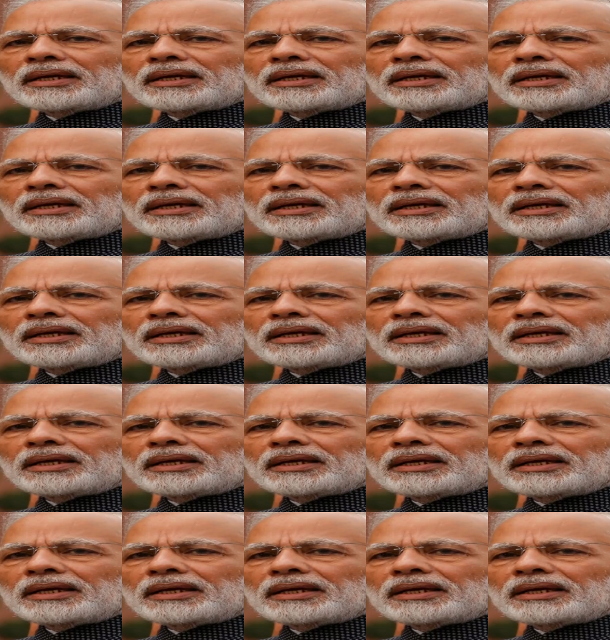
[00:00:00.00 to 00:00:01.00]

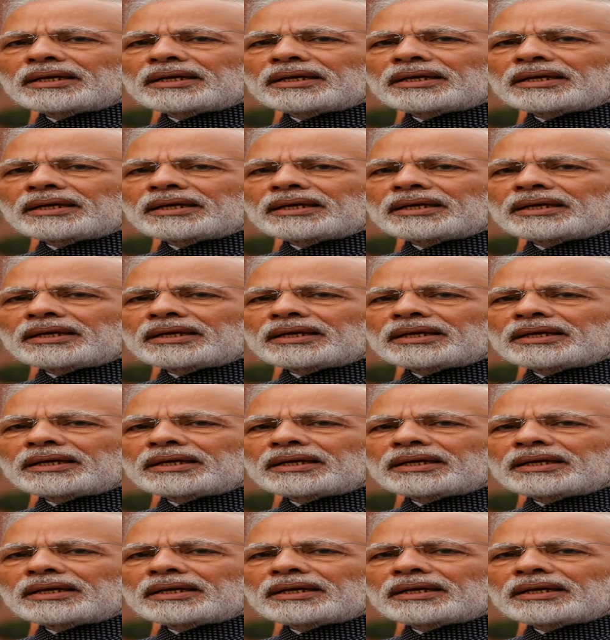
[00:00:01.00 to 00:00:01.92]
Nobody speaks.